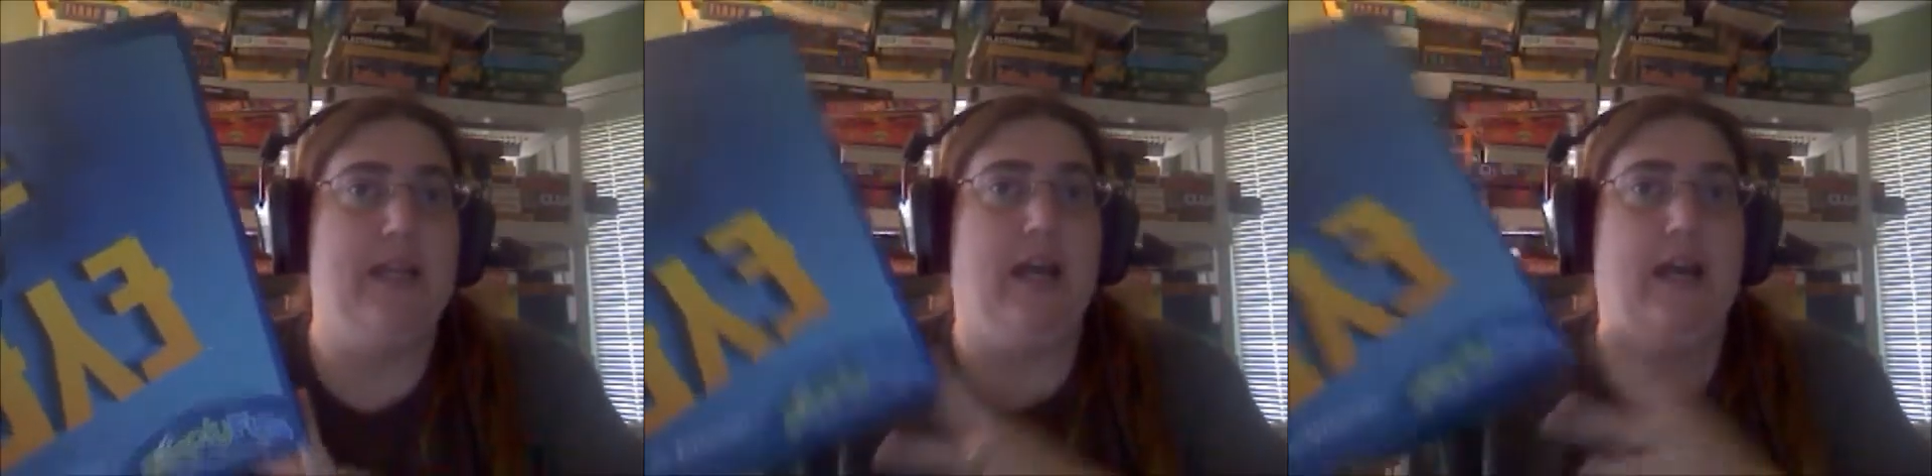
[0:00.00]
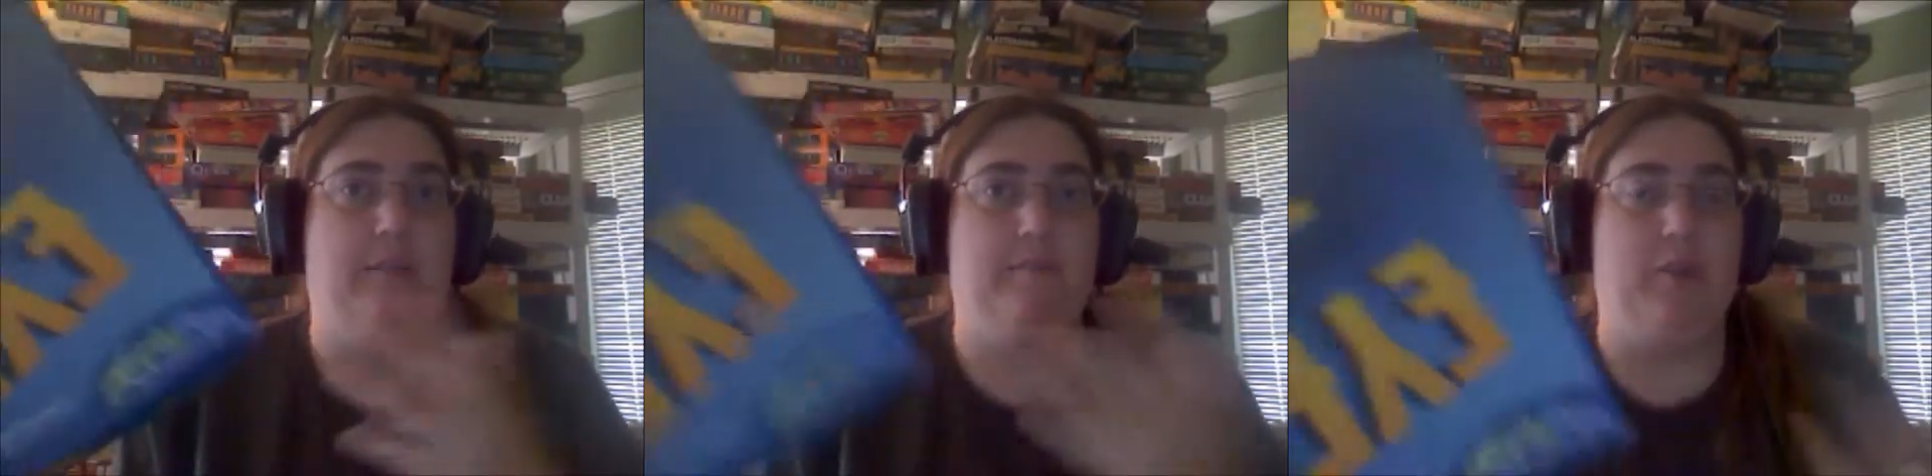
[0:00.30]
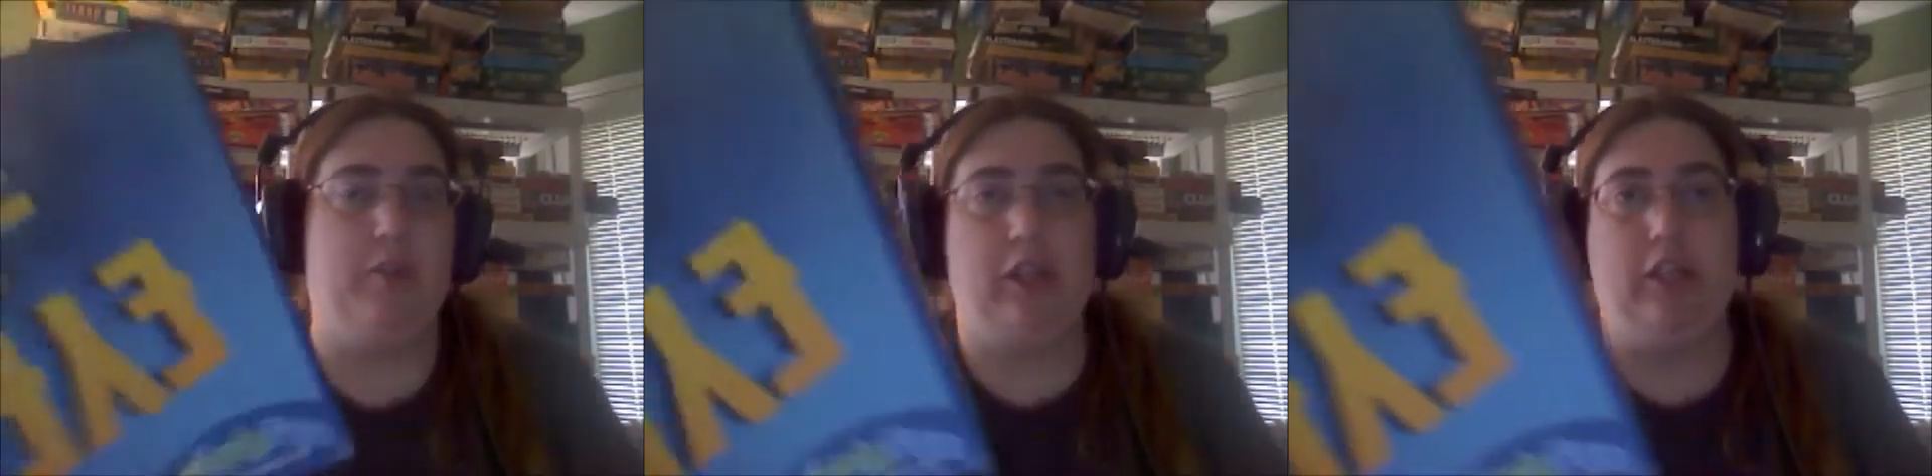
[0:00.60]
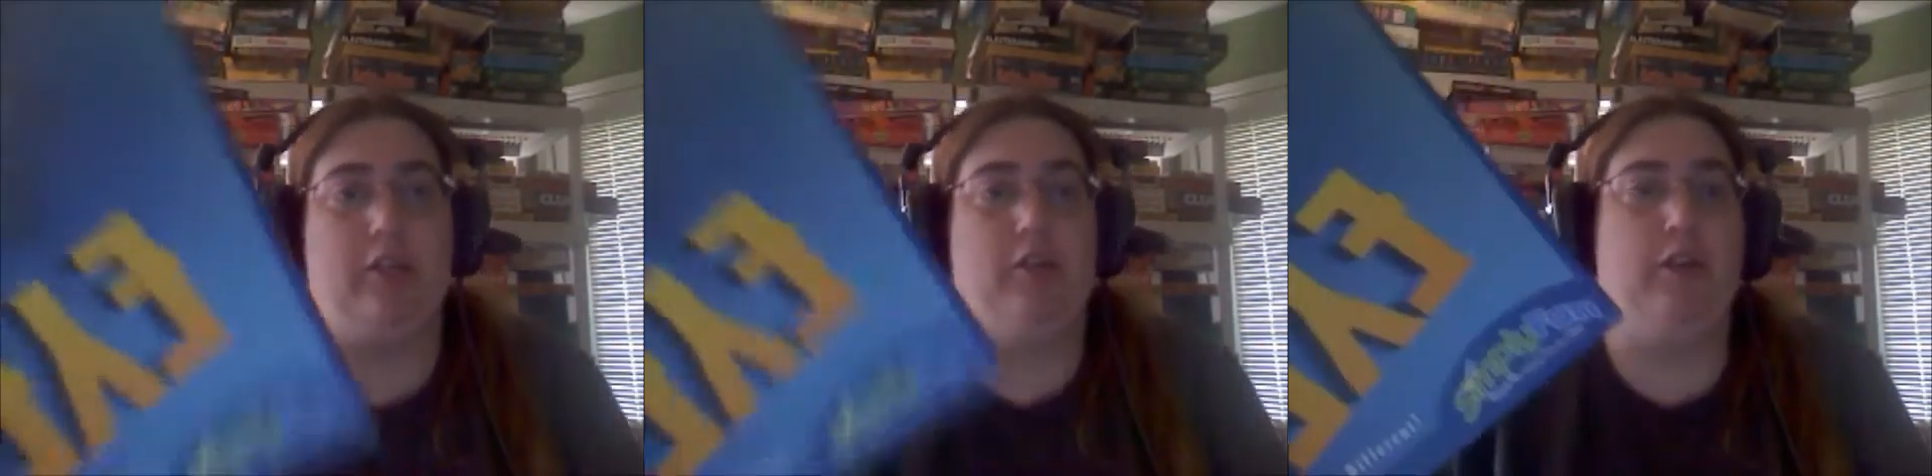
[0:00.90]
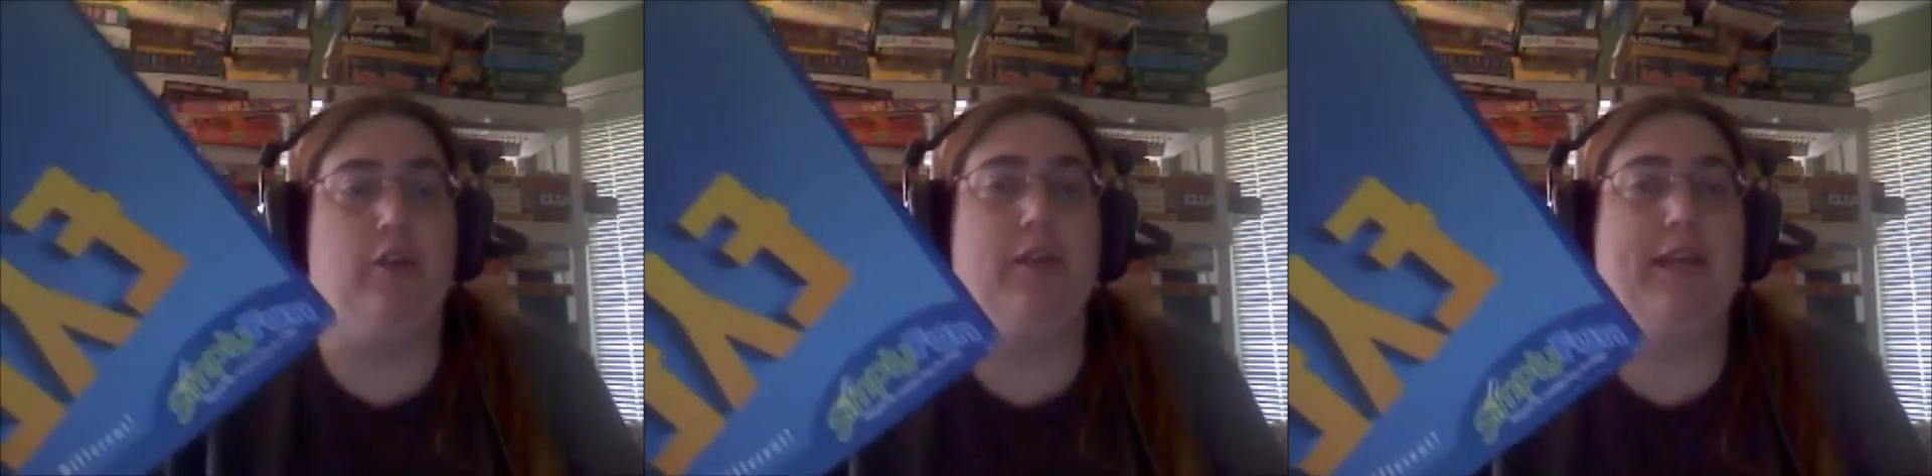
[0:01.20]
And you
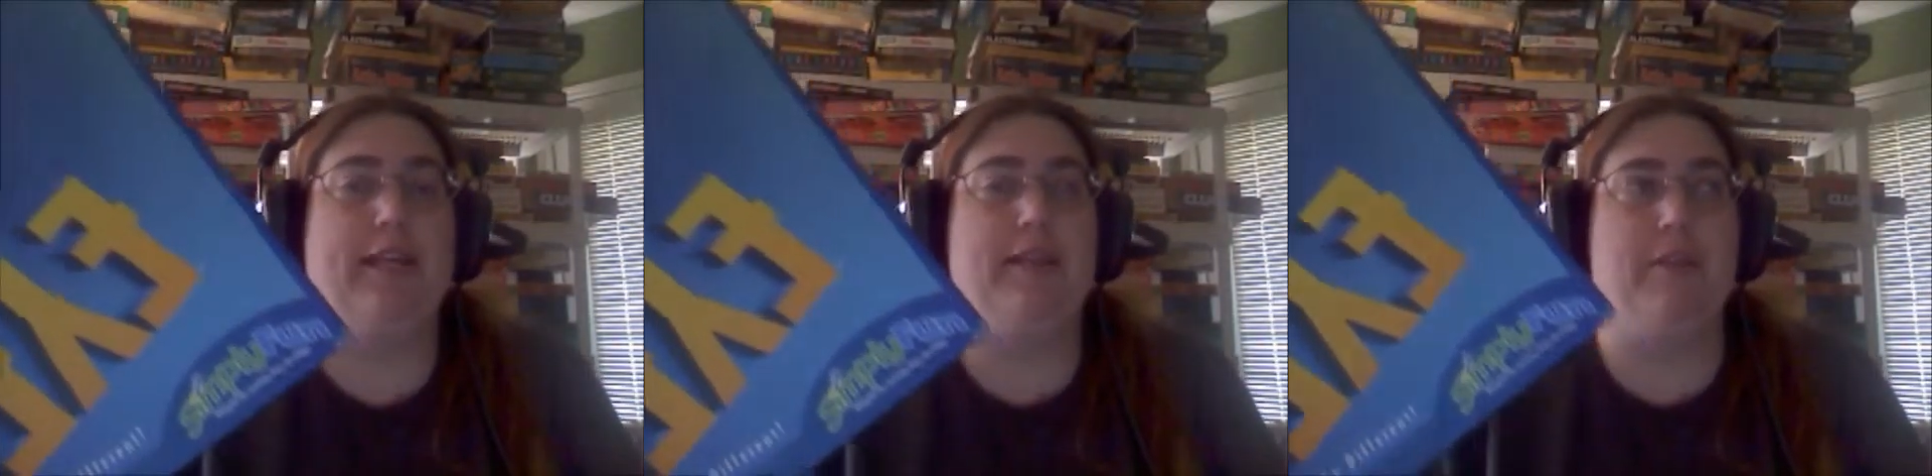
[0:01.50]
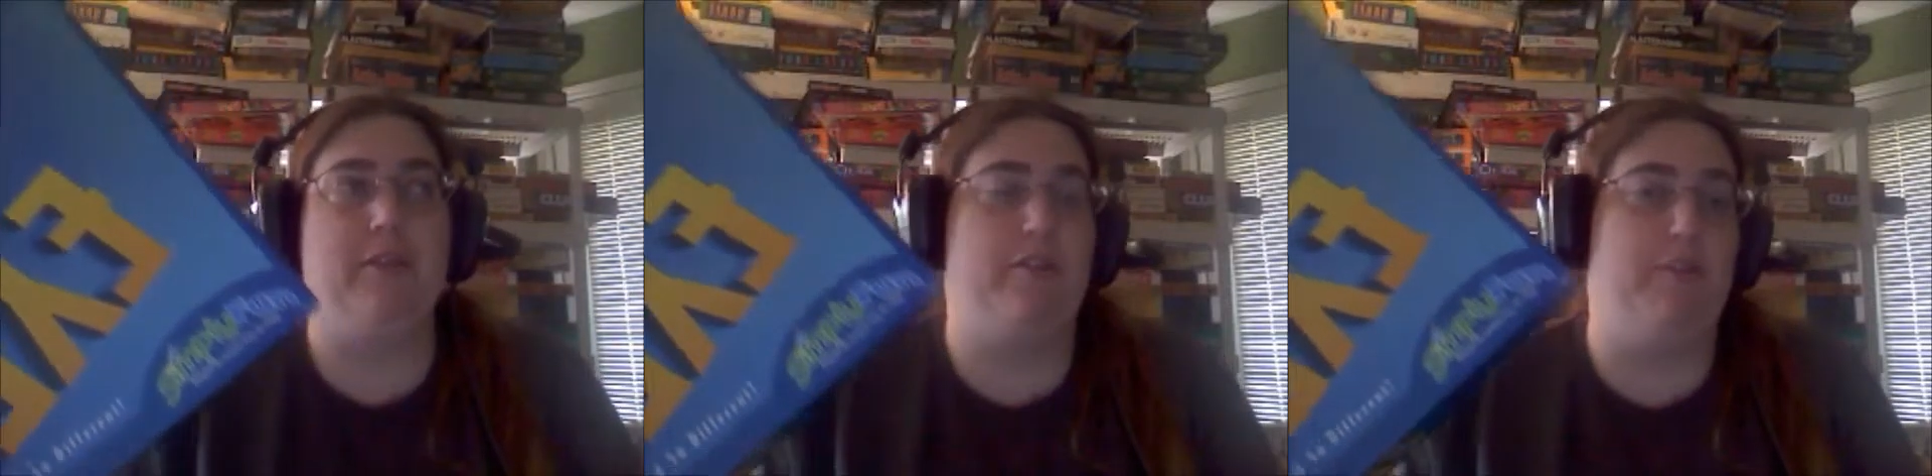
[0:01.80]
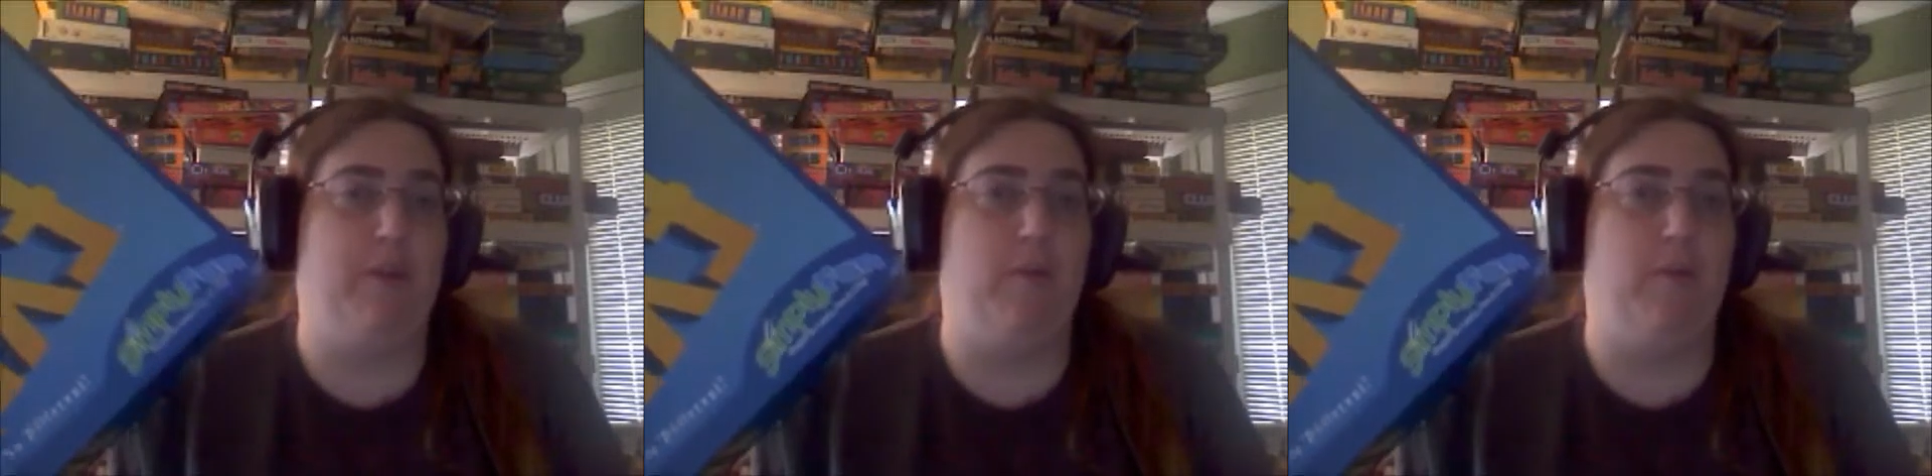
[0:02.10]
can only get them either through their